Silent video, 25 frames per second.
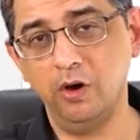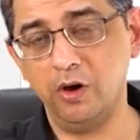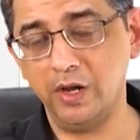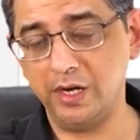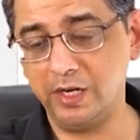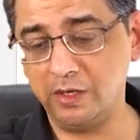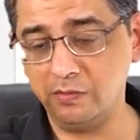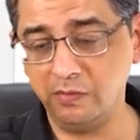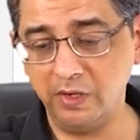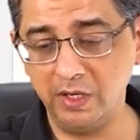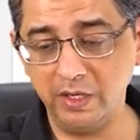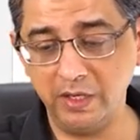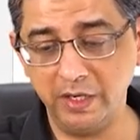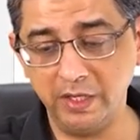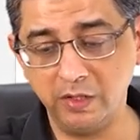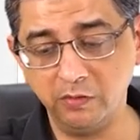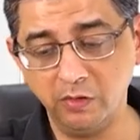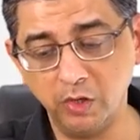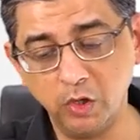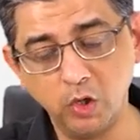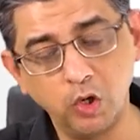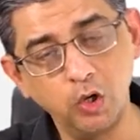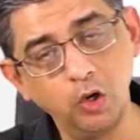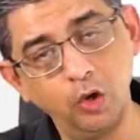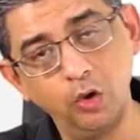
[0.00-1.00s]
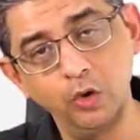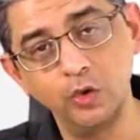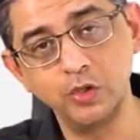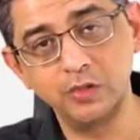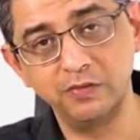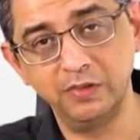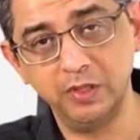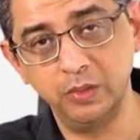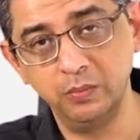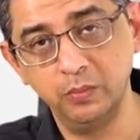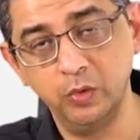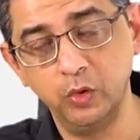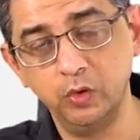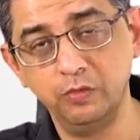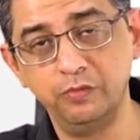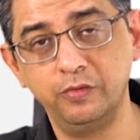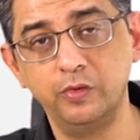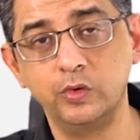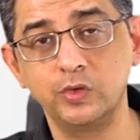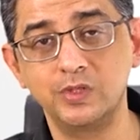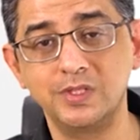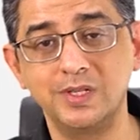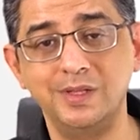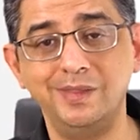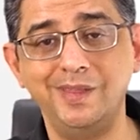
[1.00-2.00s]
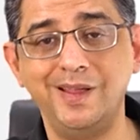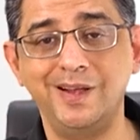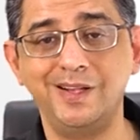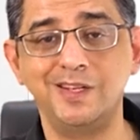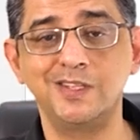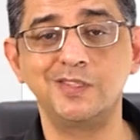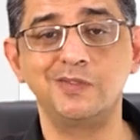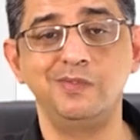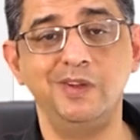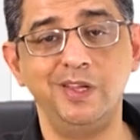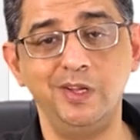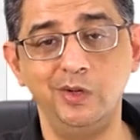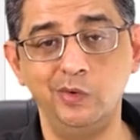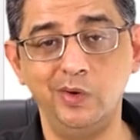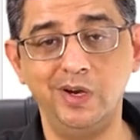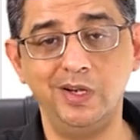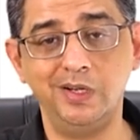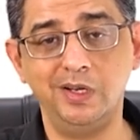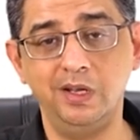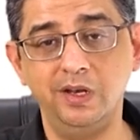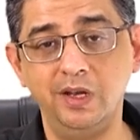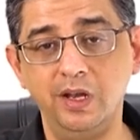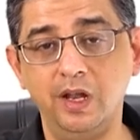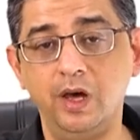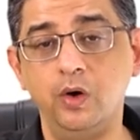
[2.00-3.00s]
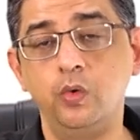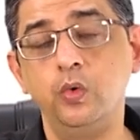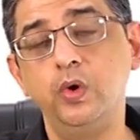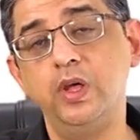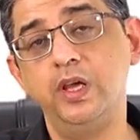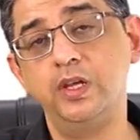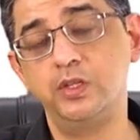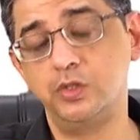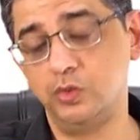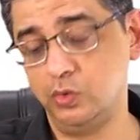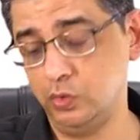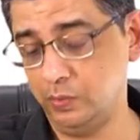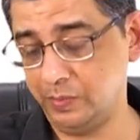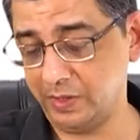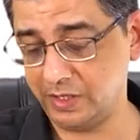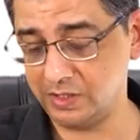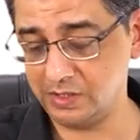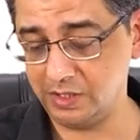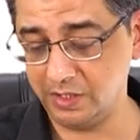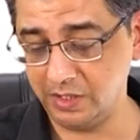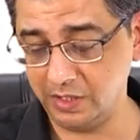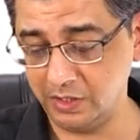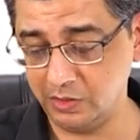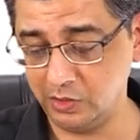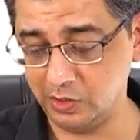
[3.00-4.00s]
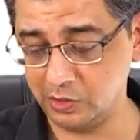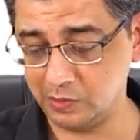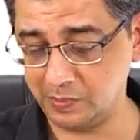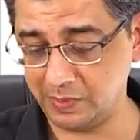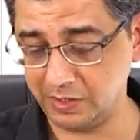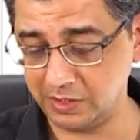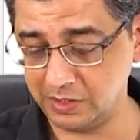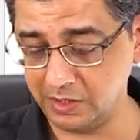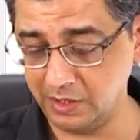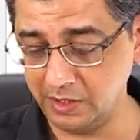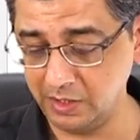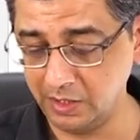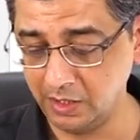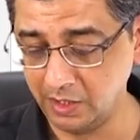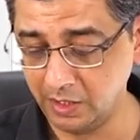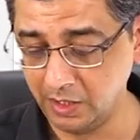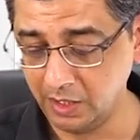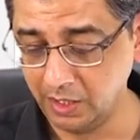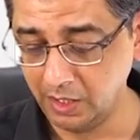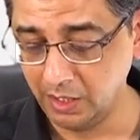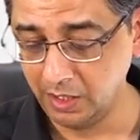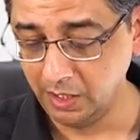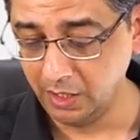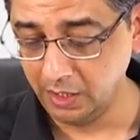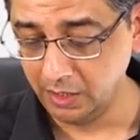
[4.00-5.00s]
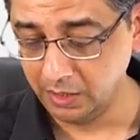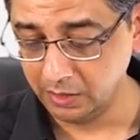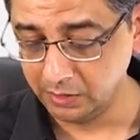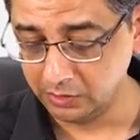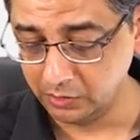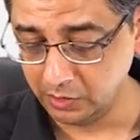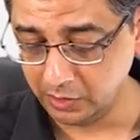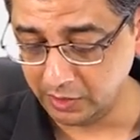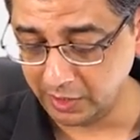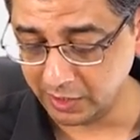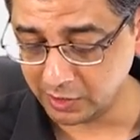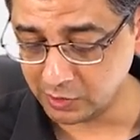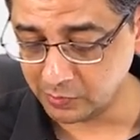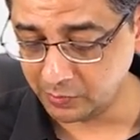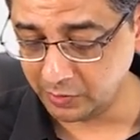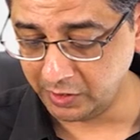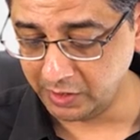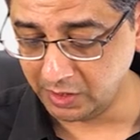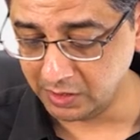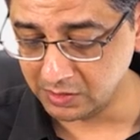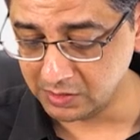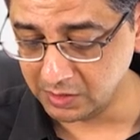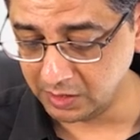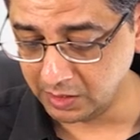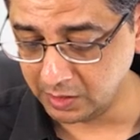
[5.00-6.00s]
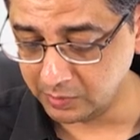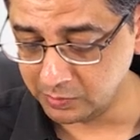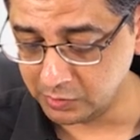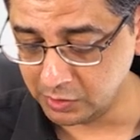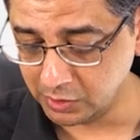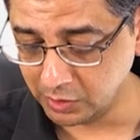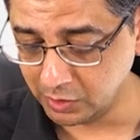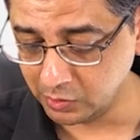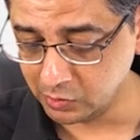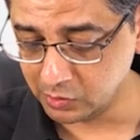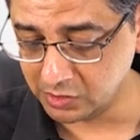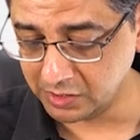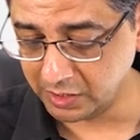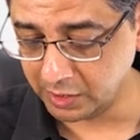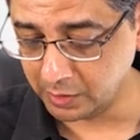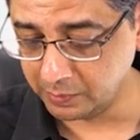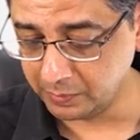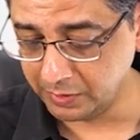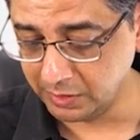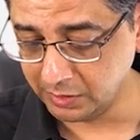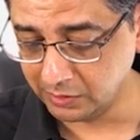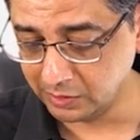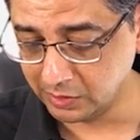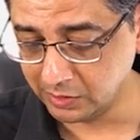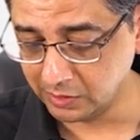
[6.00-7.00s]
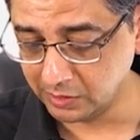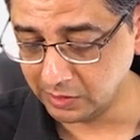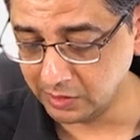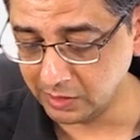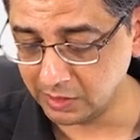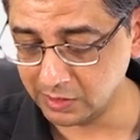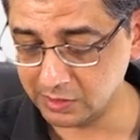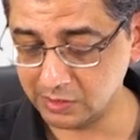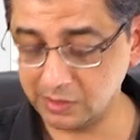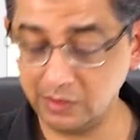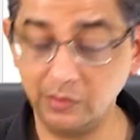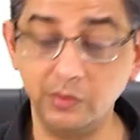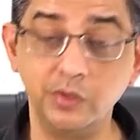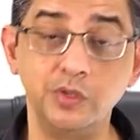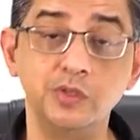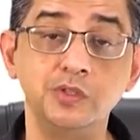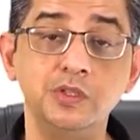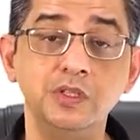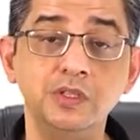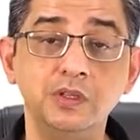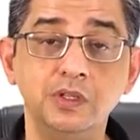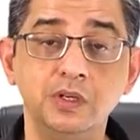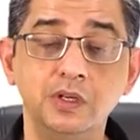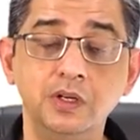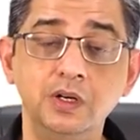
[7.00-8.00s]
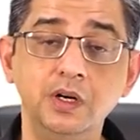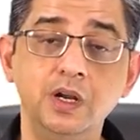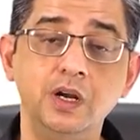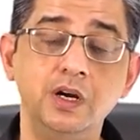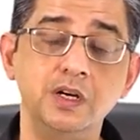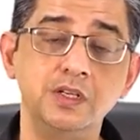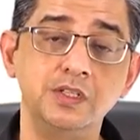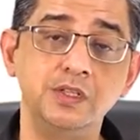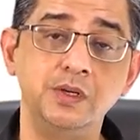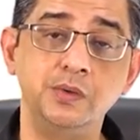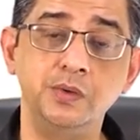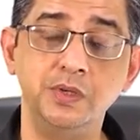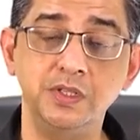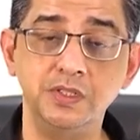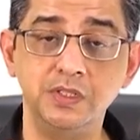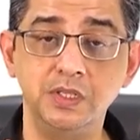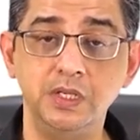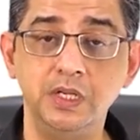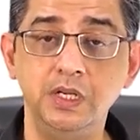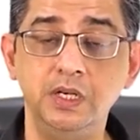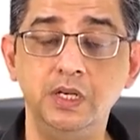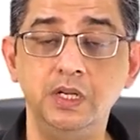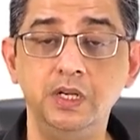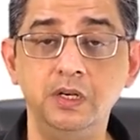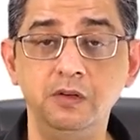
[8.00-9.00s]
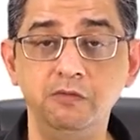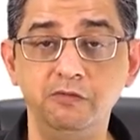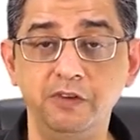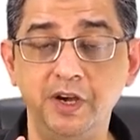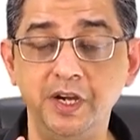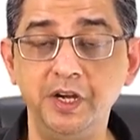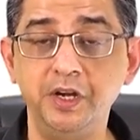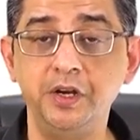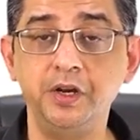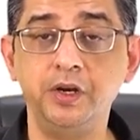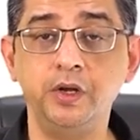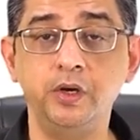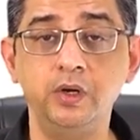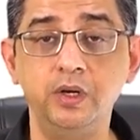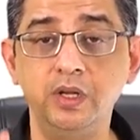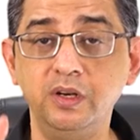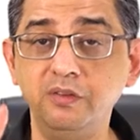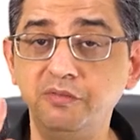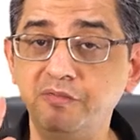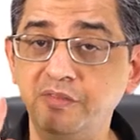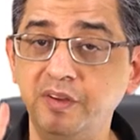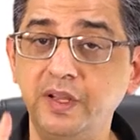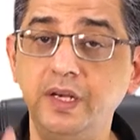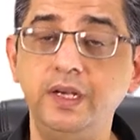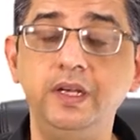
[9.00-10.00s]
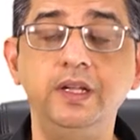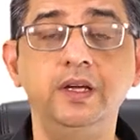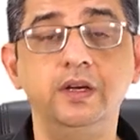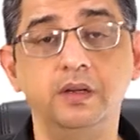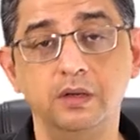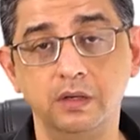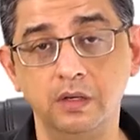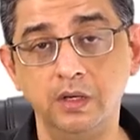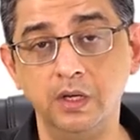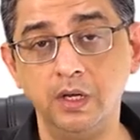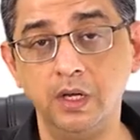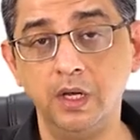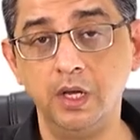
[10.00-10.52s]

or it will close with more force, and that is why you get a loud S2 present in this patient. The next point is an MCQ statement, third heart sound. You see, third heart sound is seen in ventricular failure.